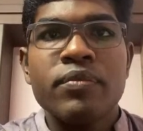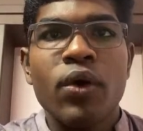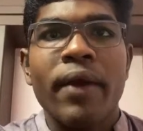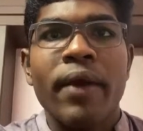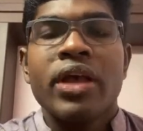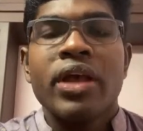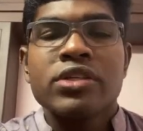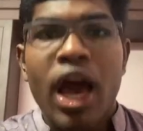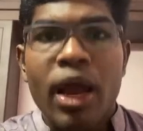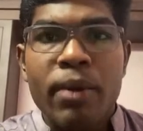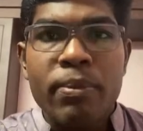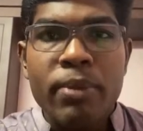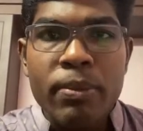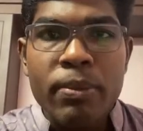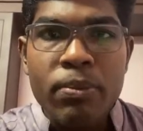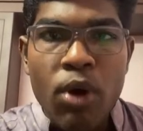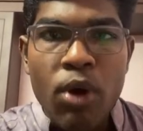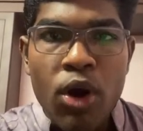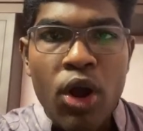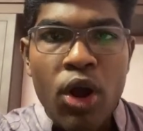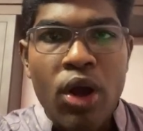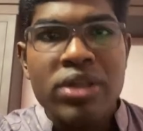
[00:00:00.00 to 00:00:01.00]
Okay,
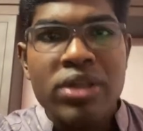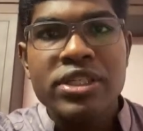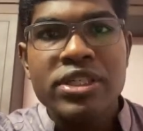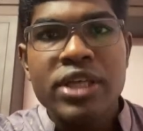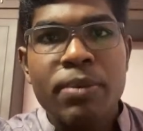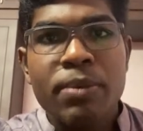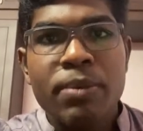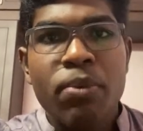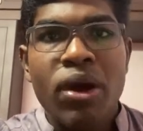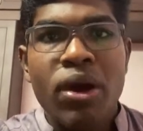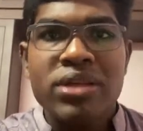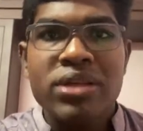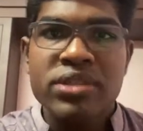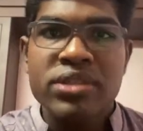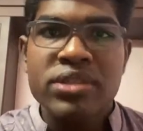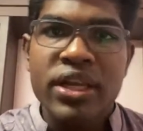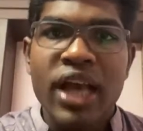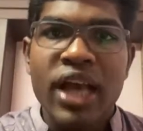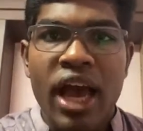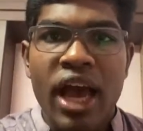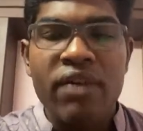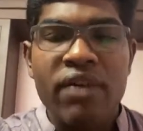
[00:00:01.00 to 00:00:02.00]
so carbon monoxide
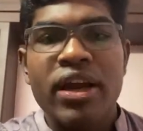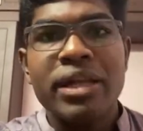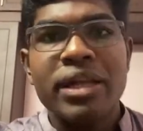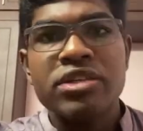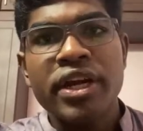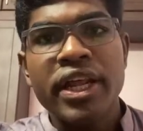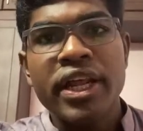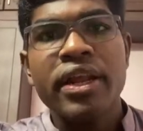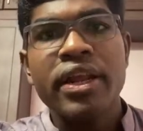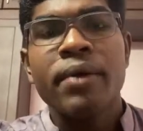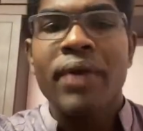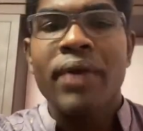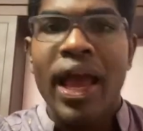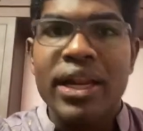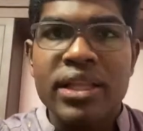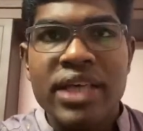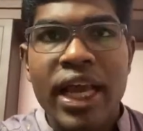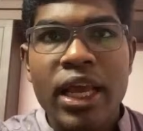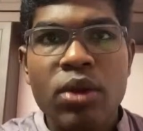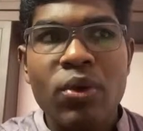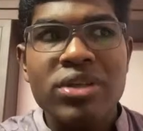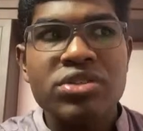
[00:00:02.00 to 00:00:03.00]
poisoning, I have already
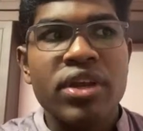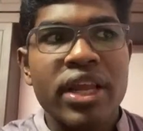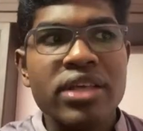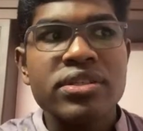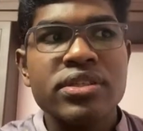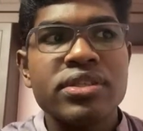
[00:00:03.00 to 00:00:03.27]
mentioned it.